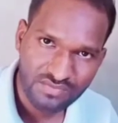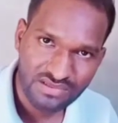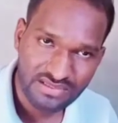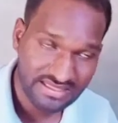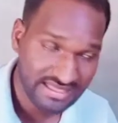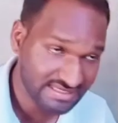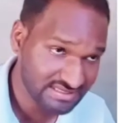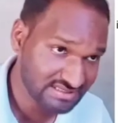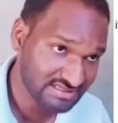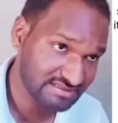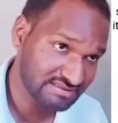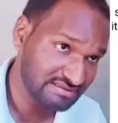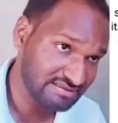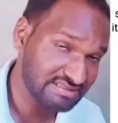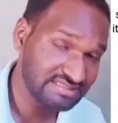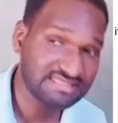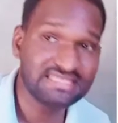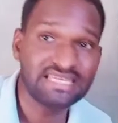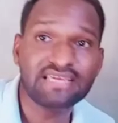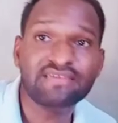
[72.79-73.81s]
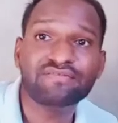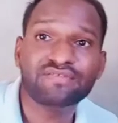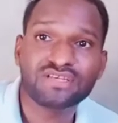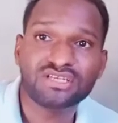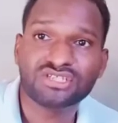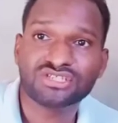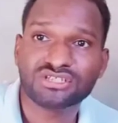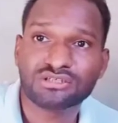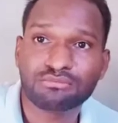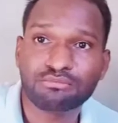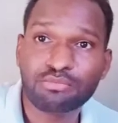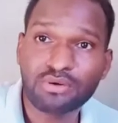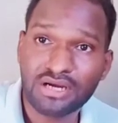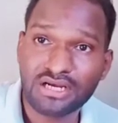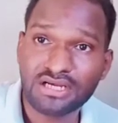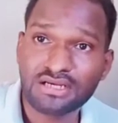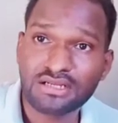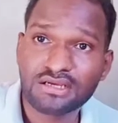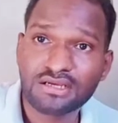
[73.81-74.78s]
That's this definition.
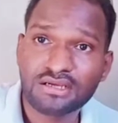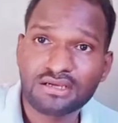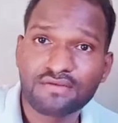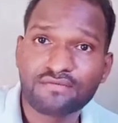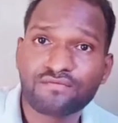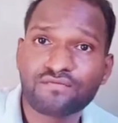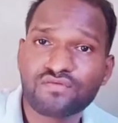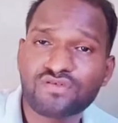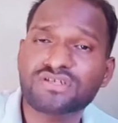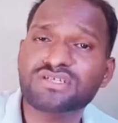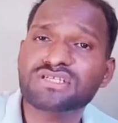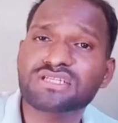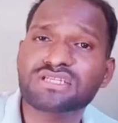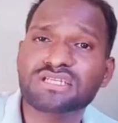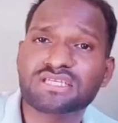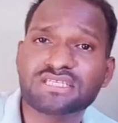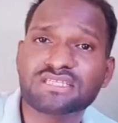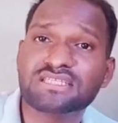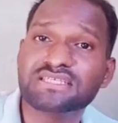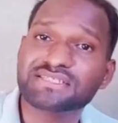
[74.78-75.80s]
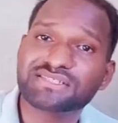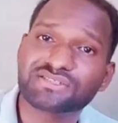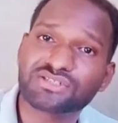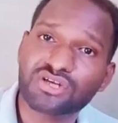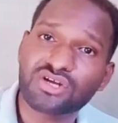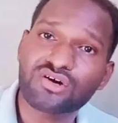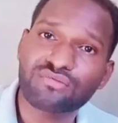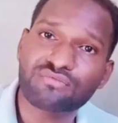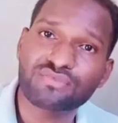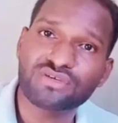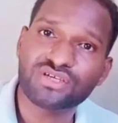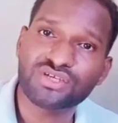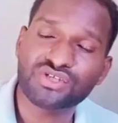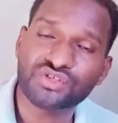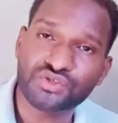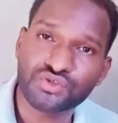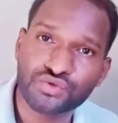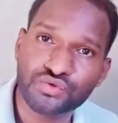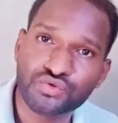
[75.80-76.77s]
But firstly, this term
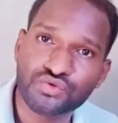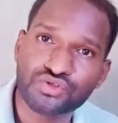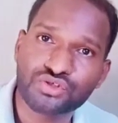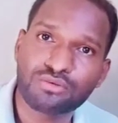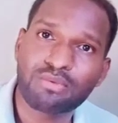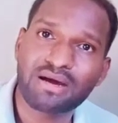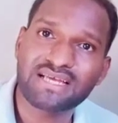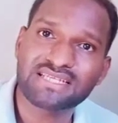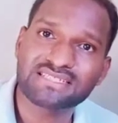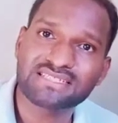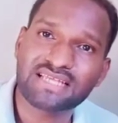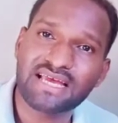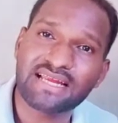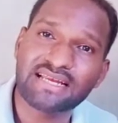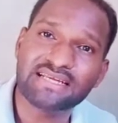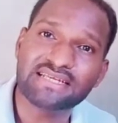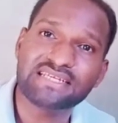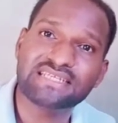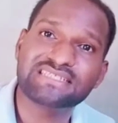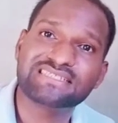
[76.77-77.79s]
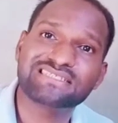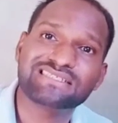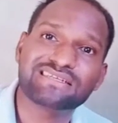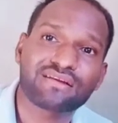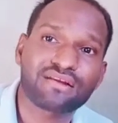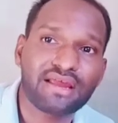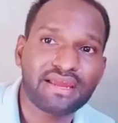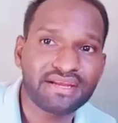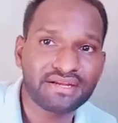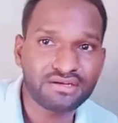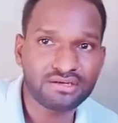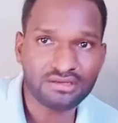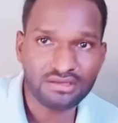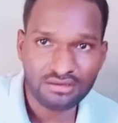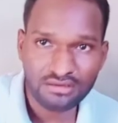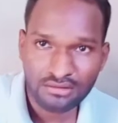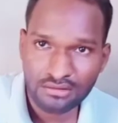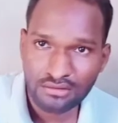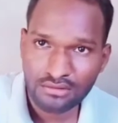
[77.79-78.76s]
is used by scientist writer.